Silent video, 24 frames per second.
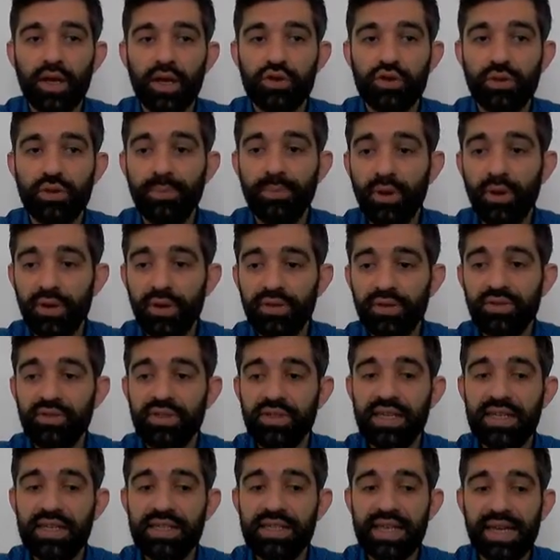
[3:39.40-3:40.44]
So bonds
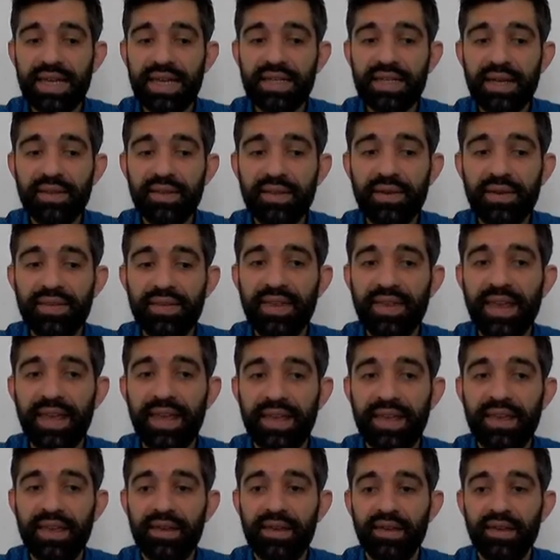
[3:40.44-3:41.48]
is another
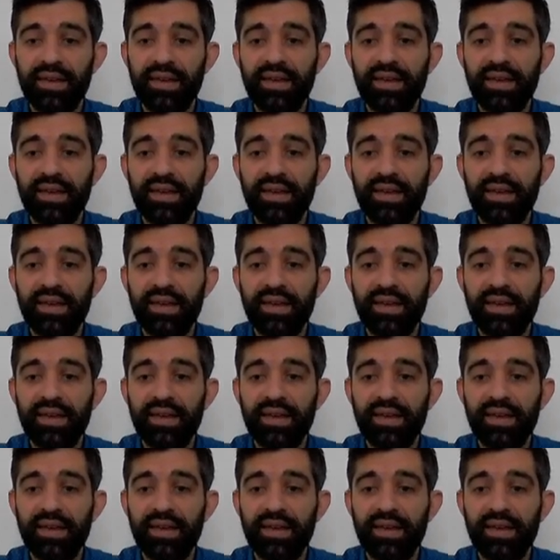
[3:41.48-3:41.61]
thing